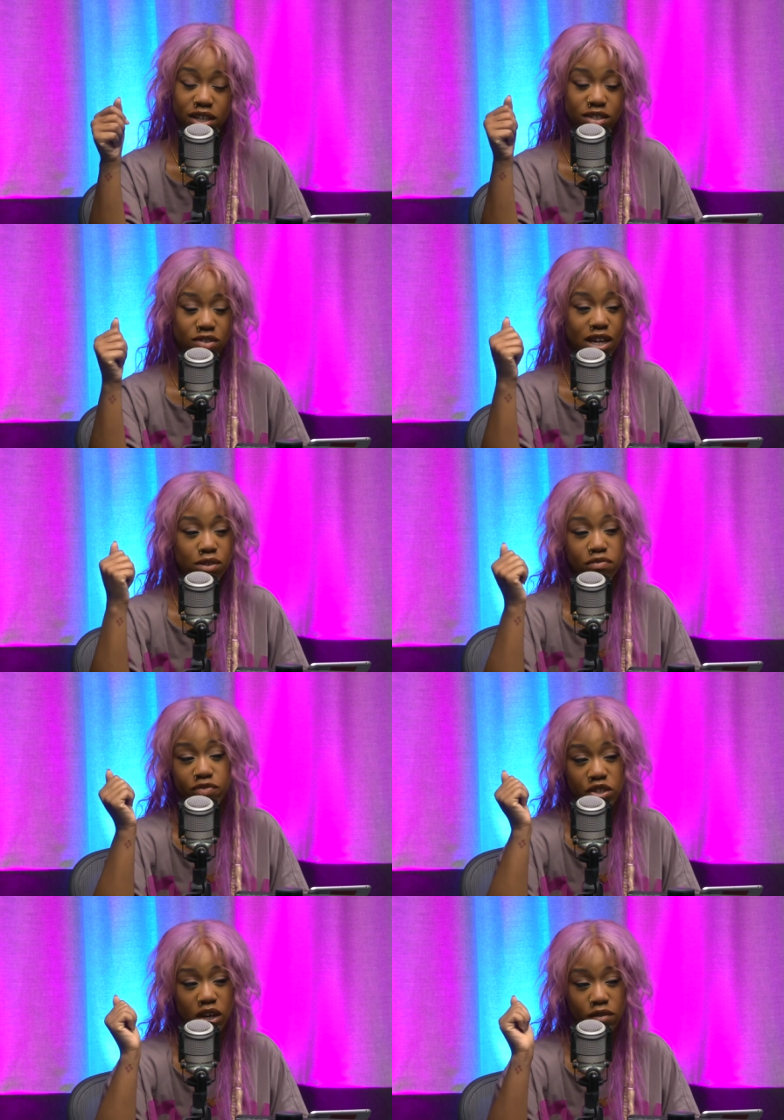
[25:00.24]
interacting with
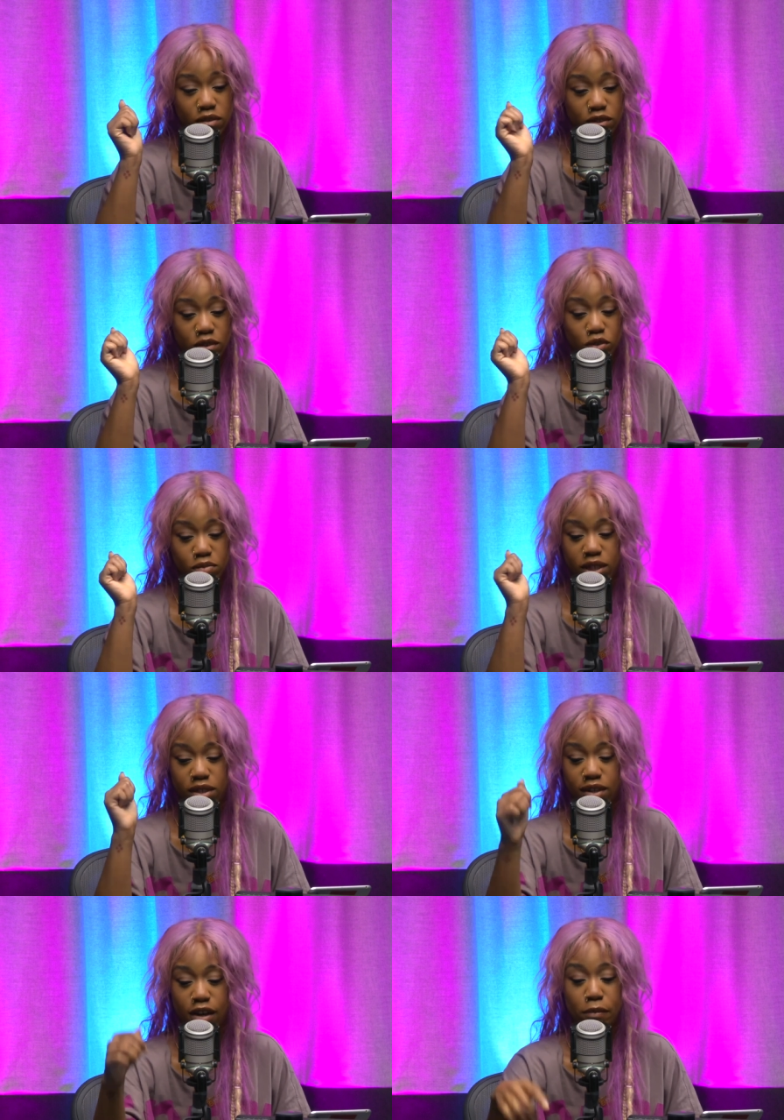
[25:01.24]
each other on social
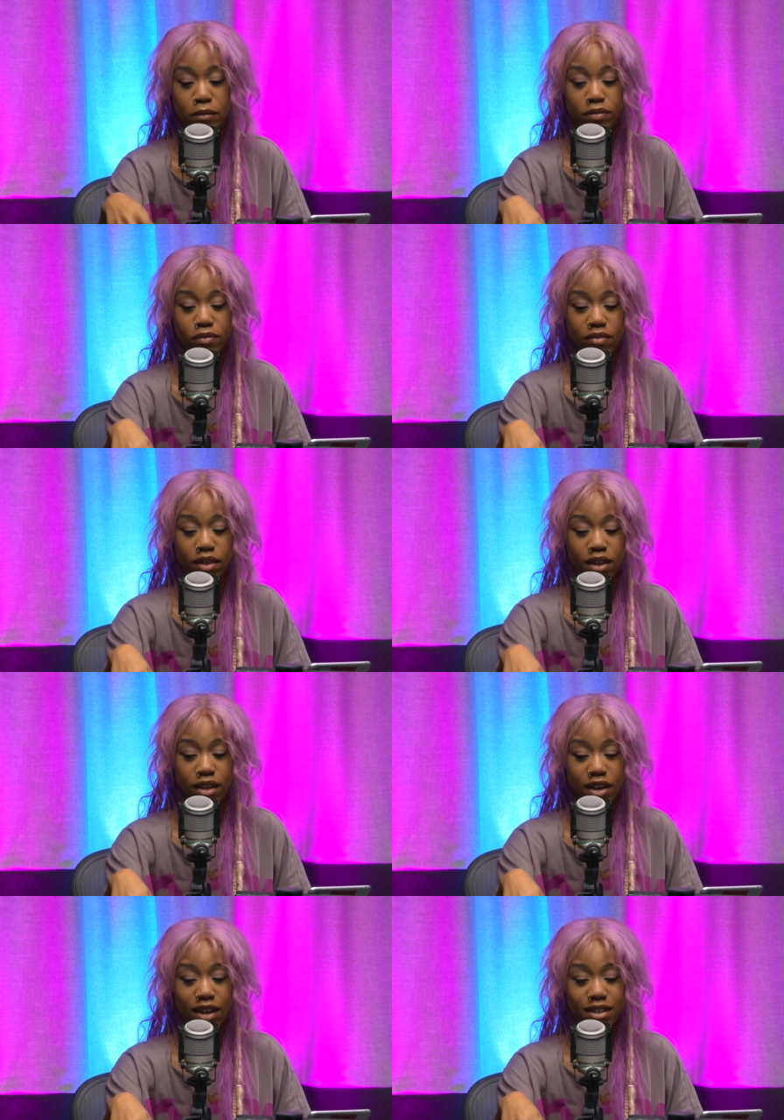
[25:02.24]
media,
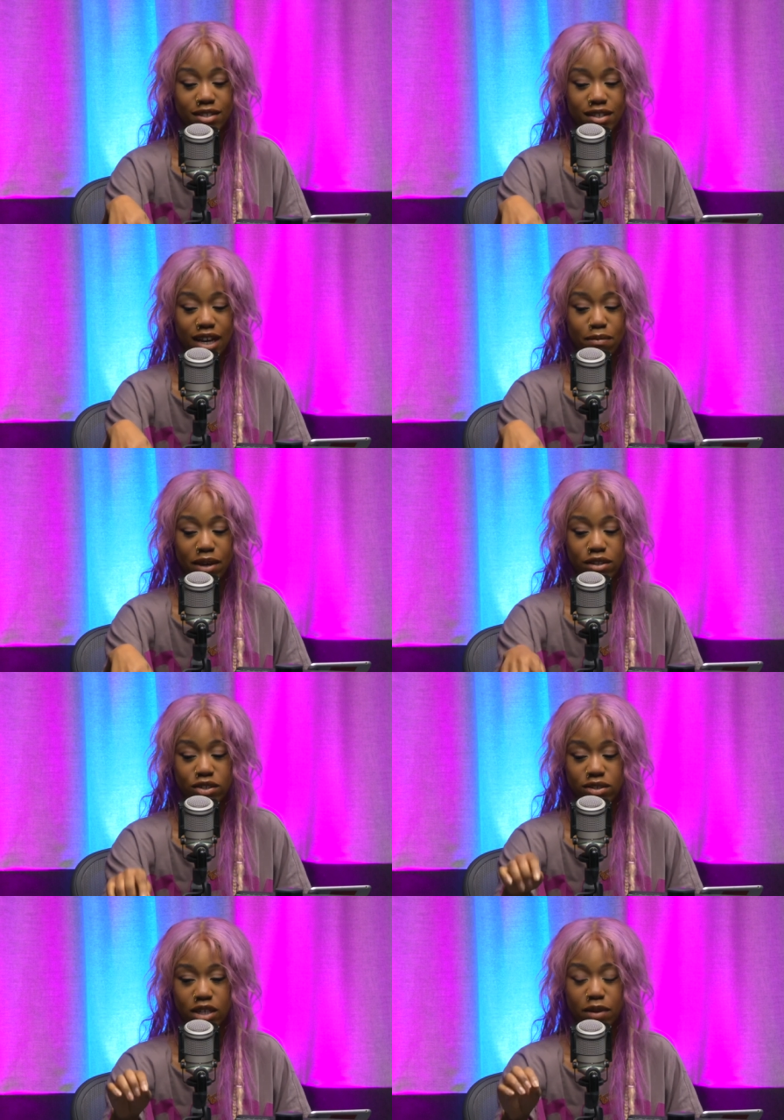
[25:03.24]
I made a
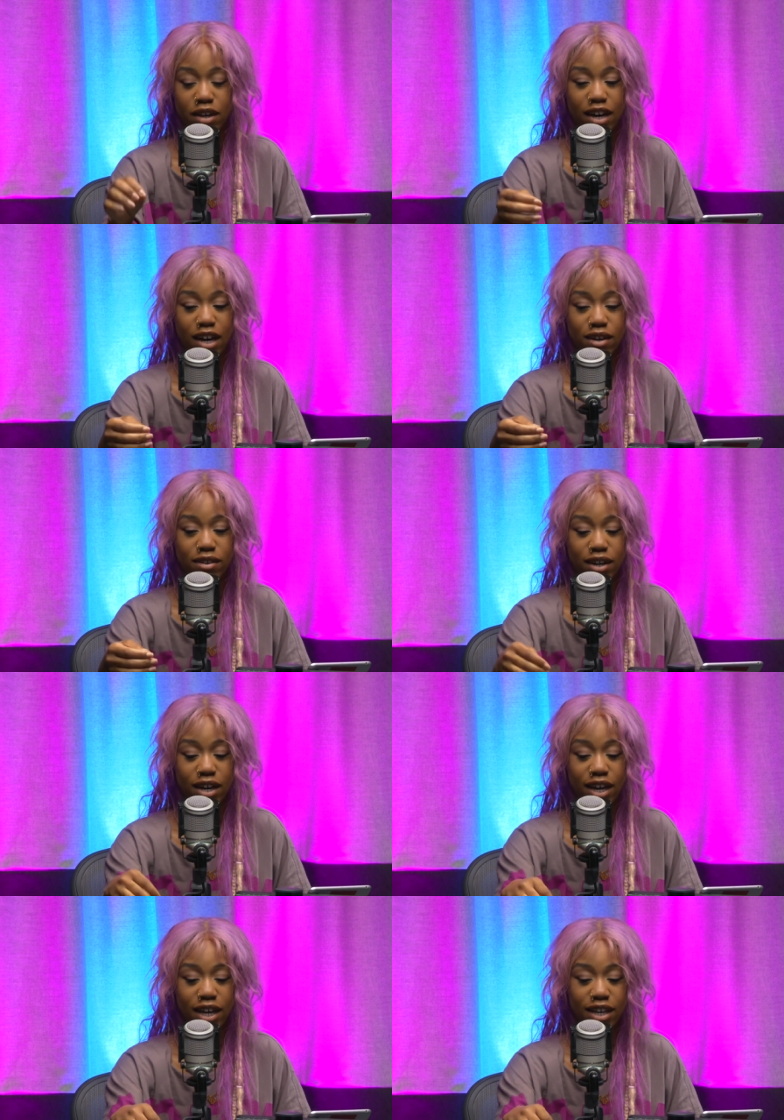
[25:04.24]
joke about how
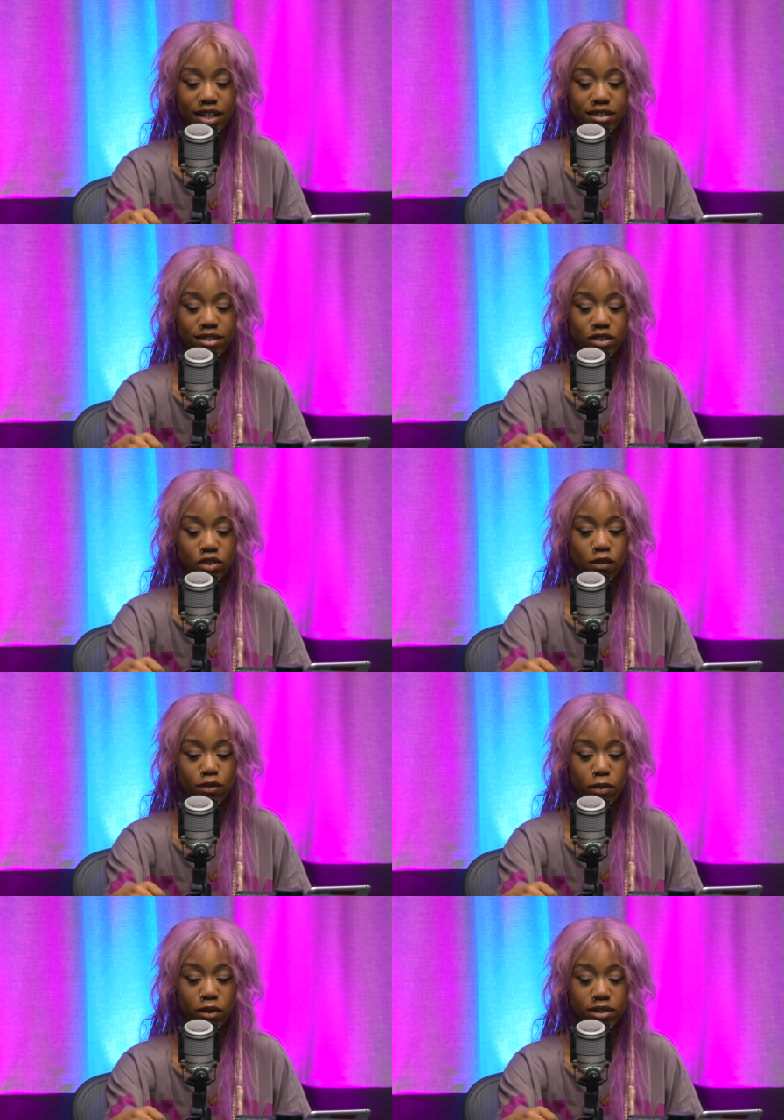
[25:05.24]
I had
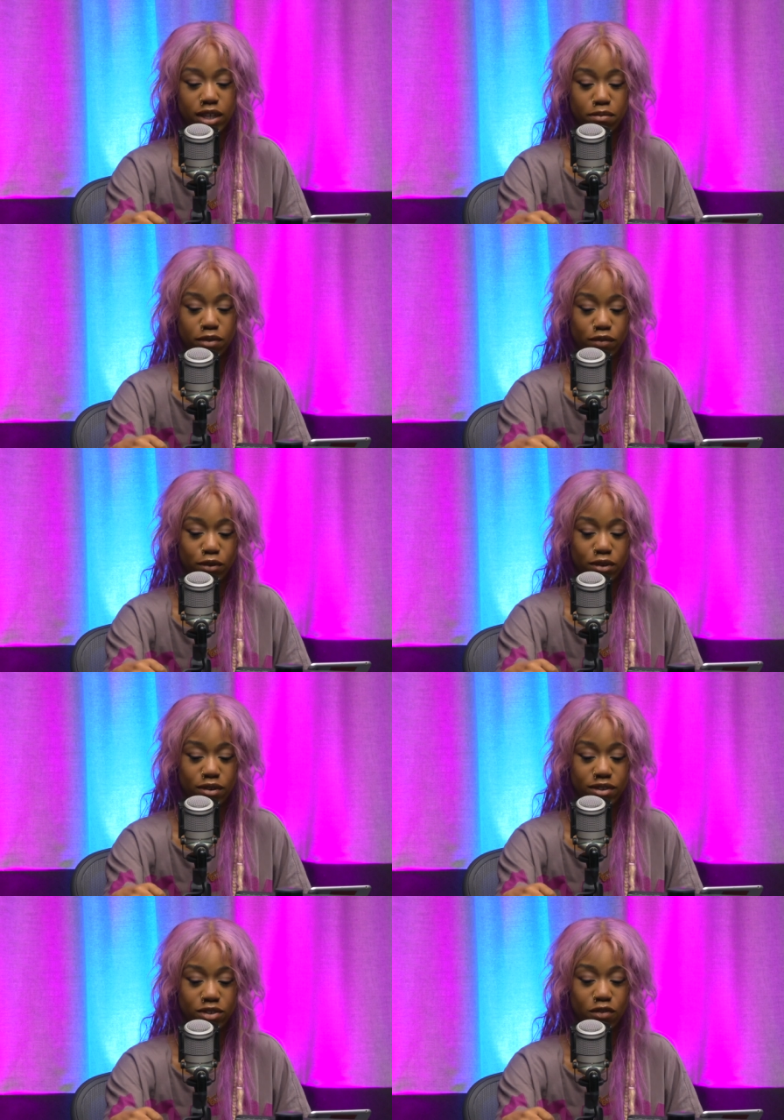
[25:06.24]
soft blocked him before.
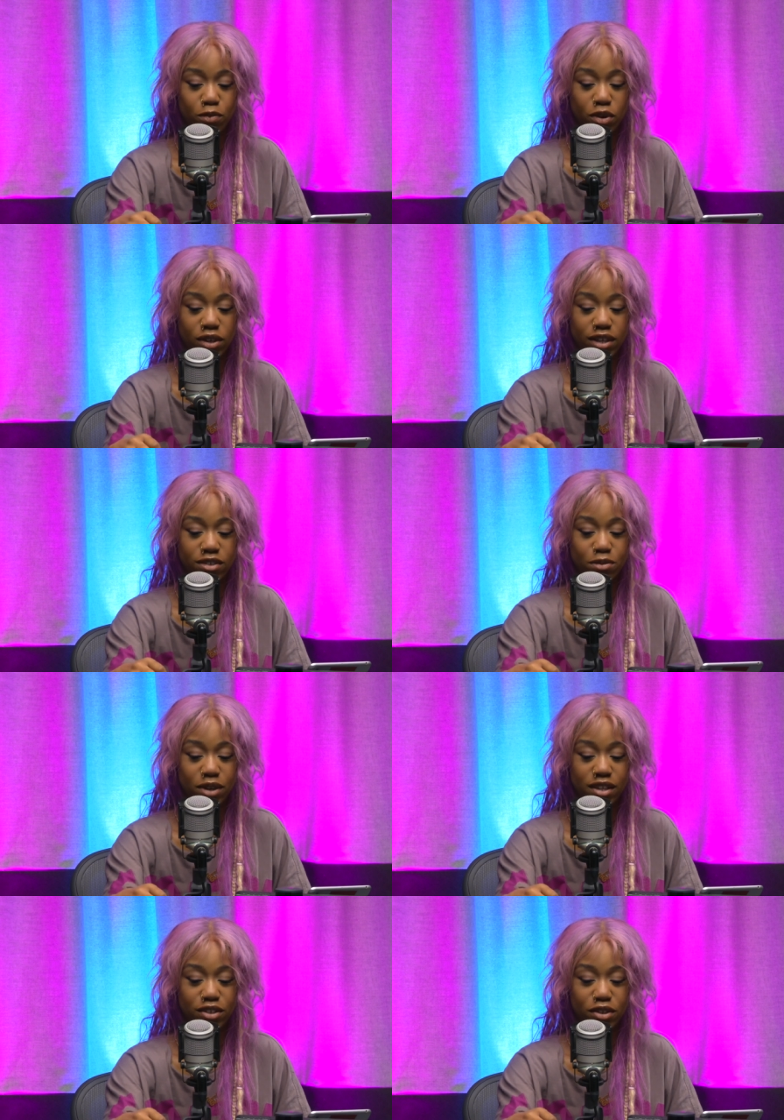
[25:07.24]
Soft blocking is
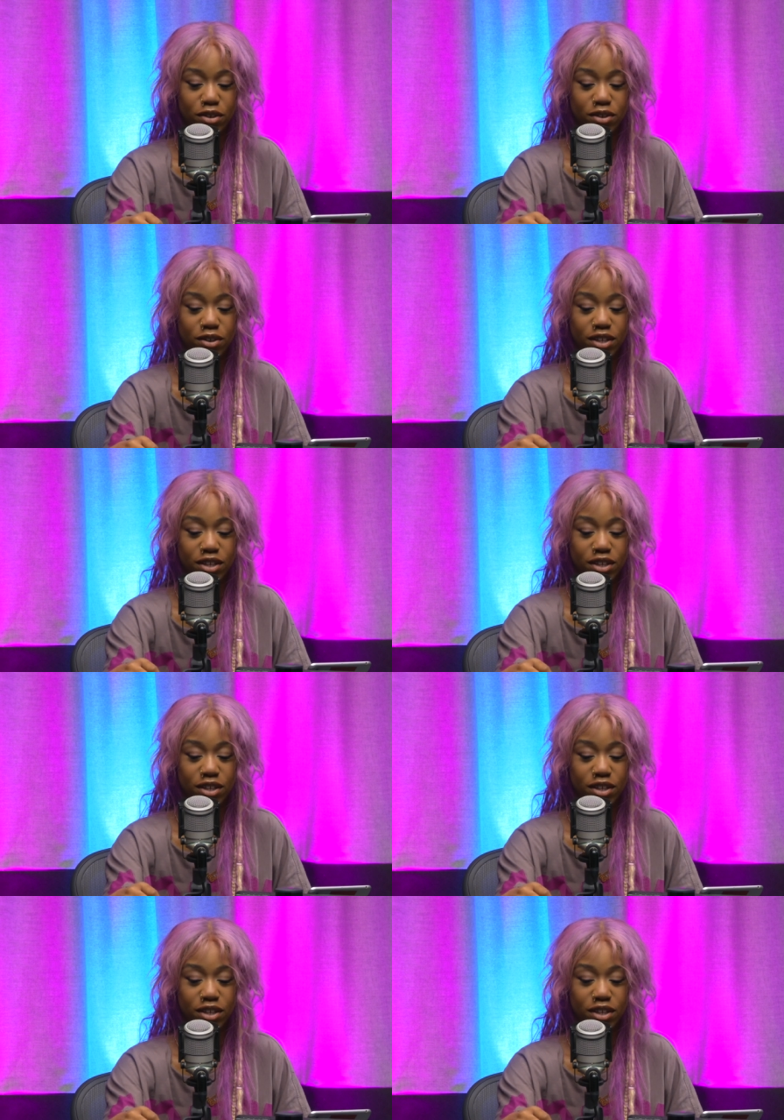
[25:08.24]
when you